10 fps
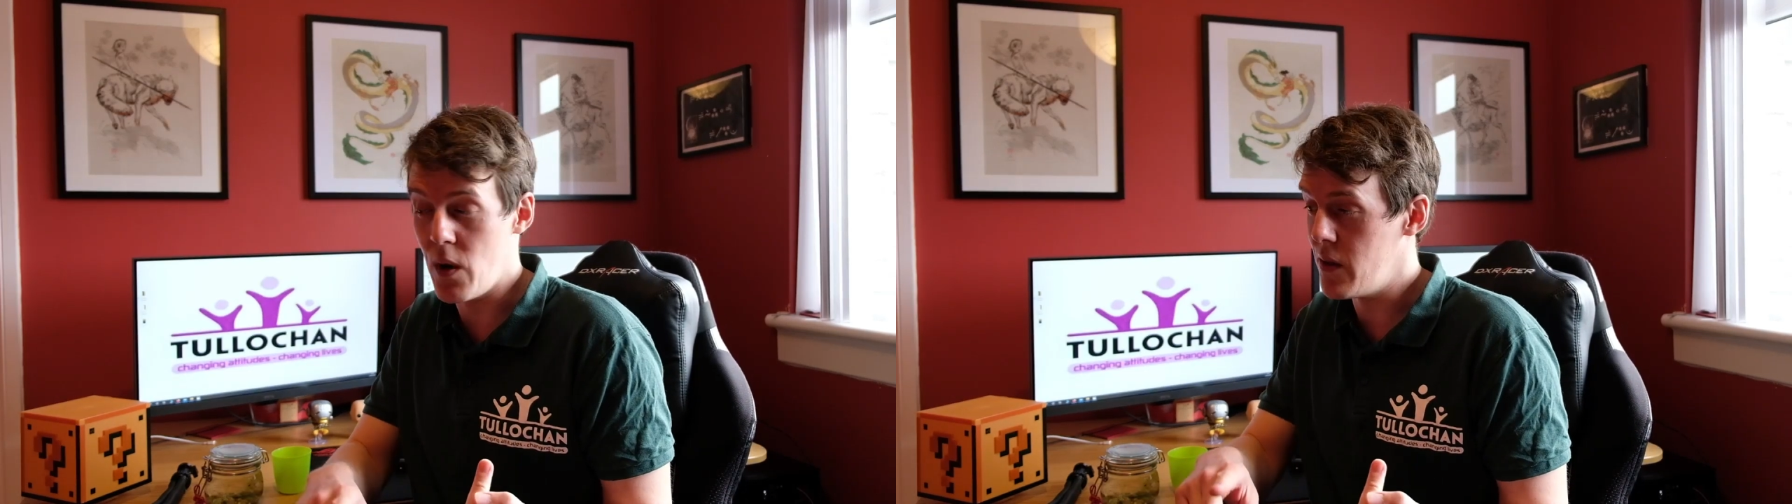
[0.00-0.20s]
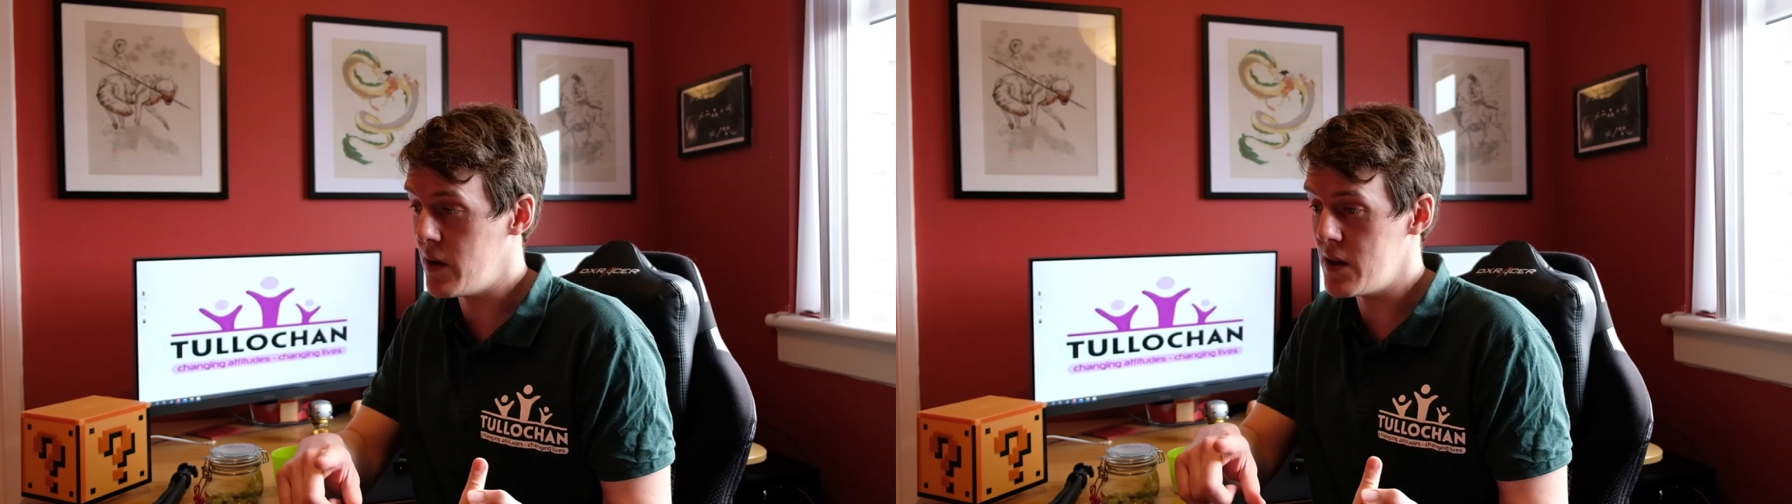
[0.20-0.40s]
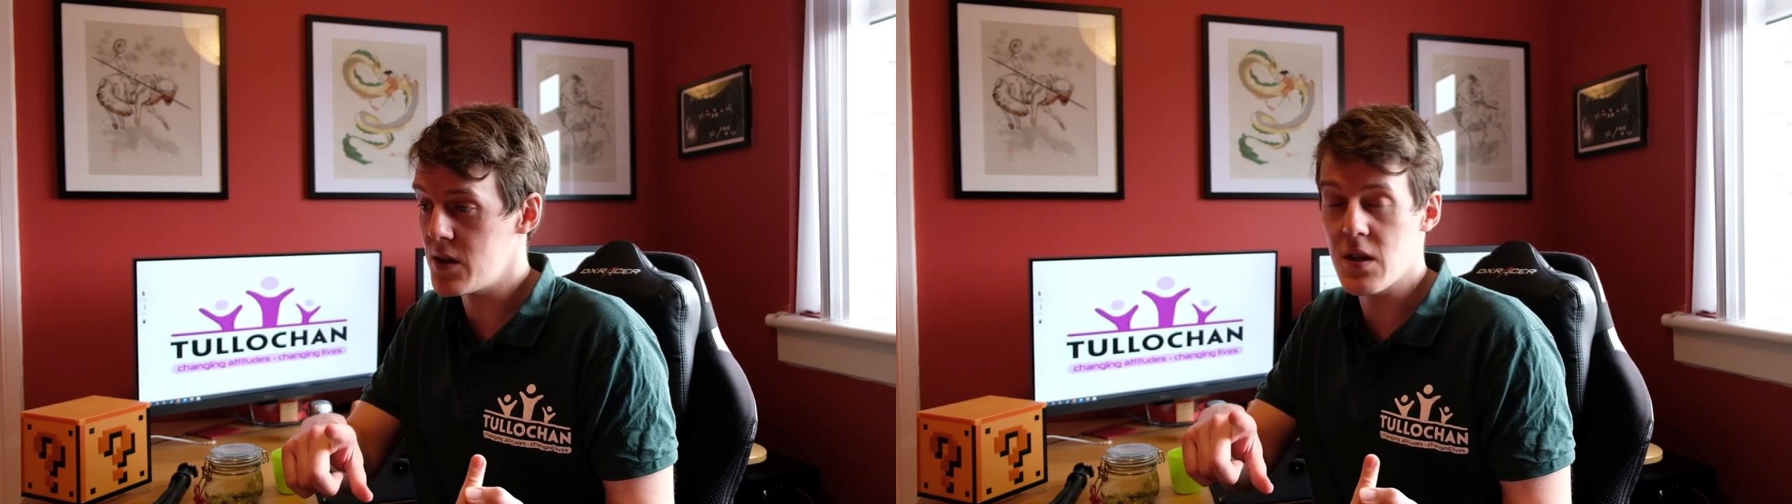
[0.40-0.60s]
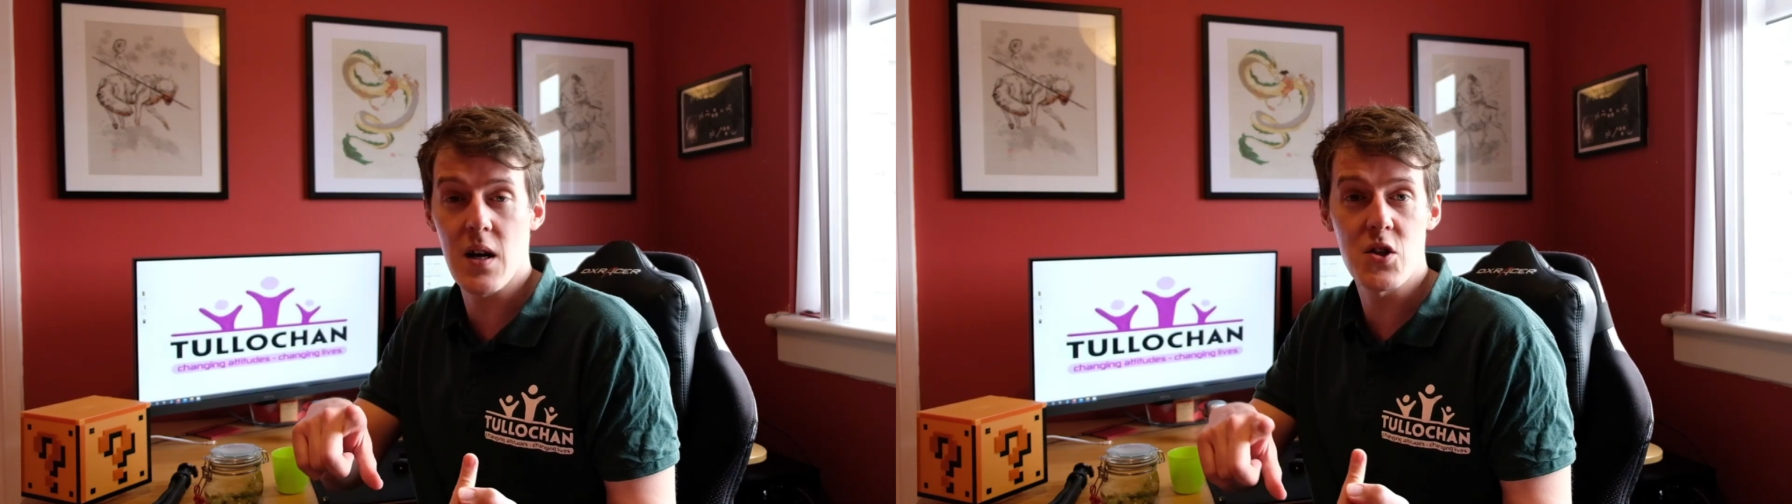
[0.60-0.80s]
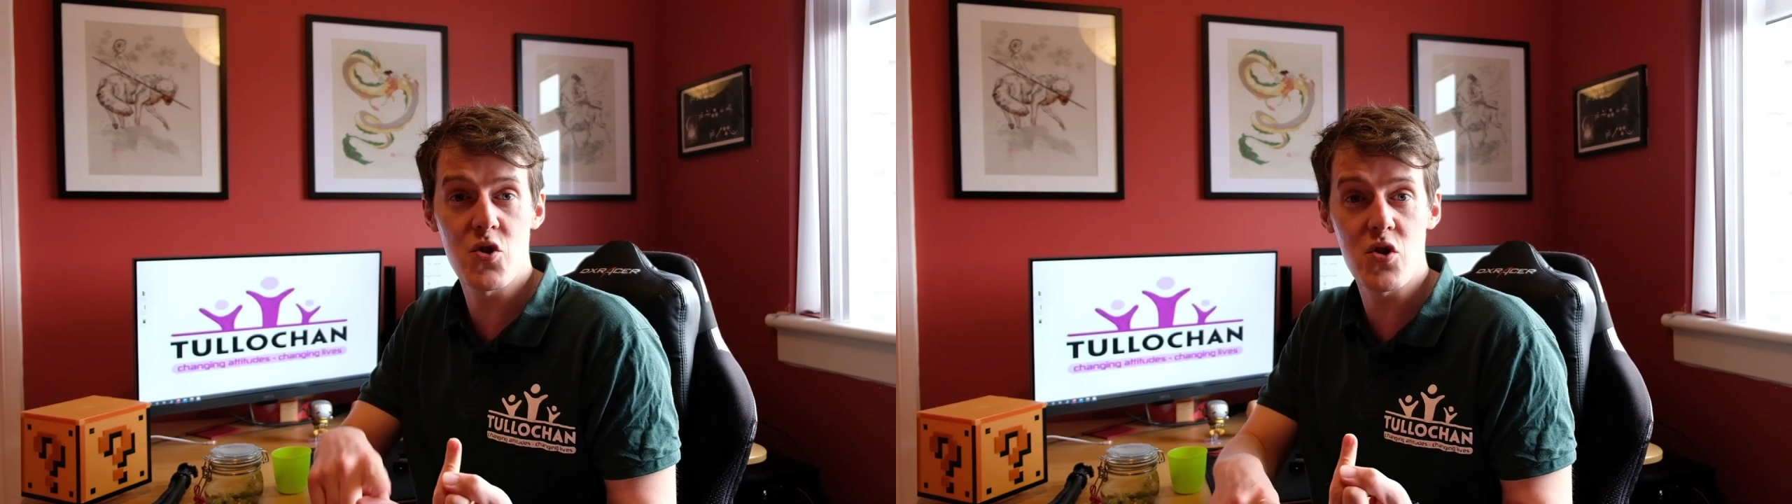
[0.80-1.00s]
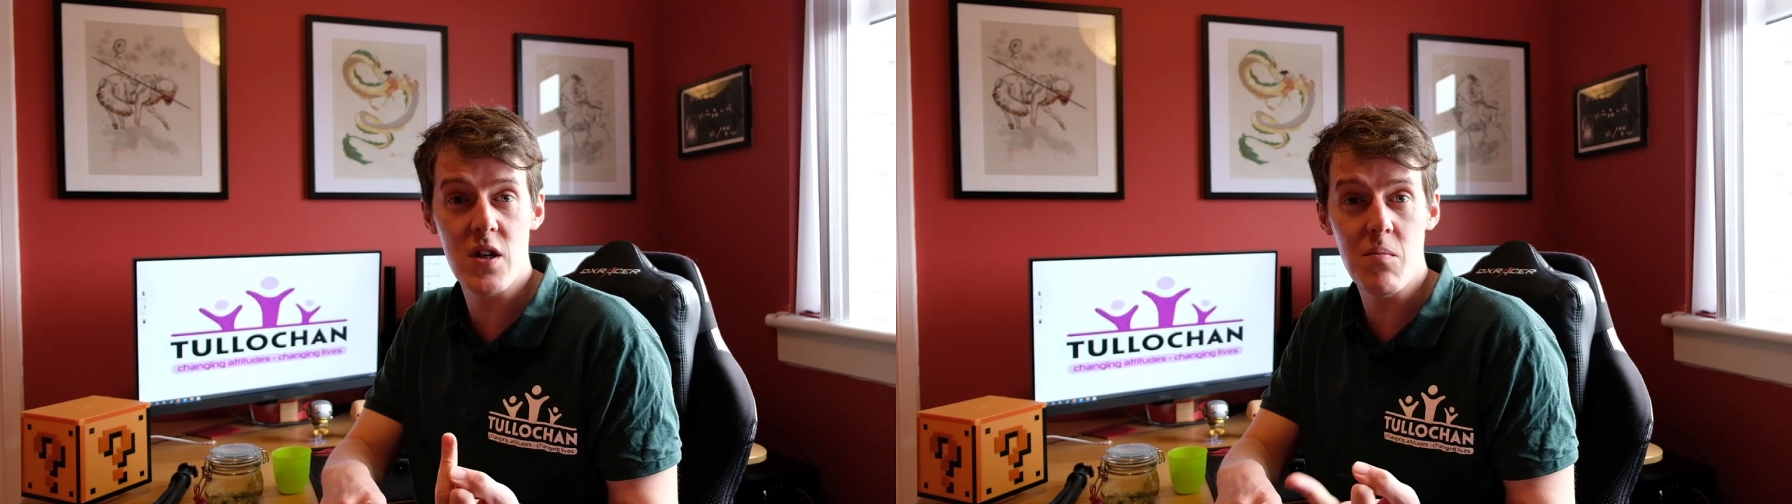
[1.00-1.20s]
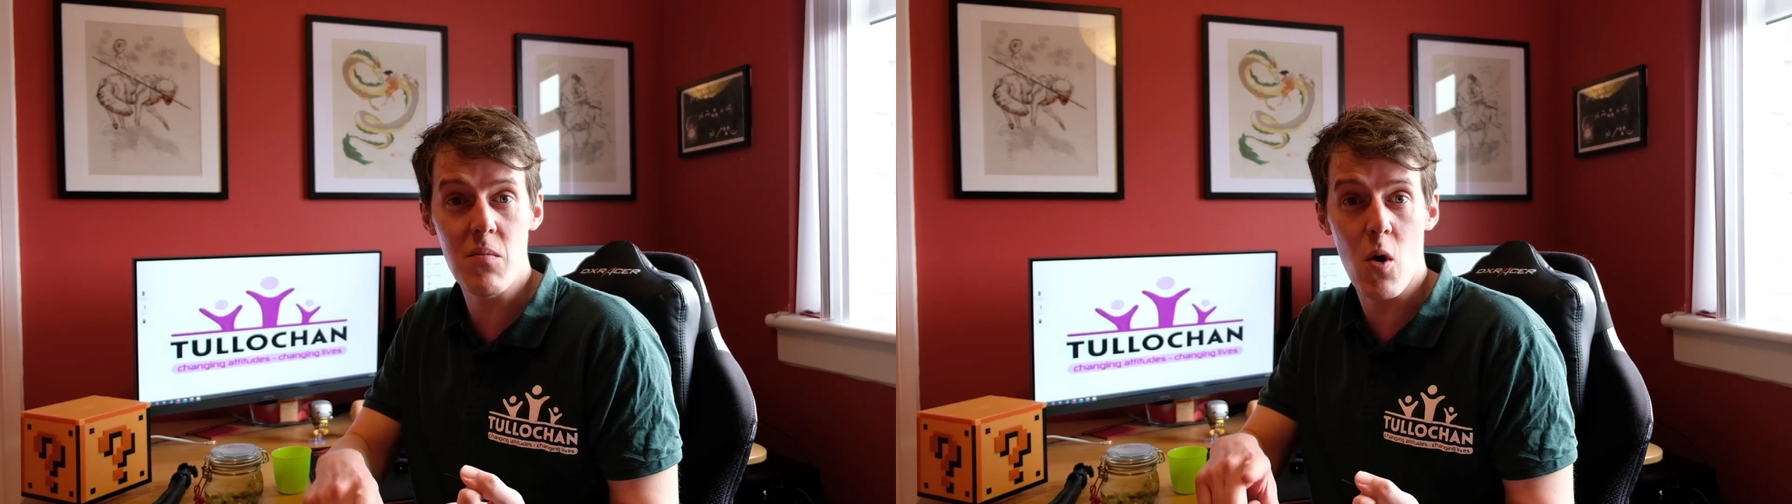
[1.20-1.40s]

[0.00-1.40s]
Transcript: whether it's a stream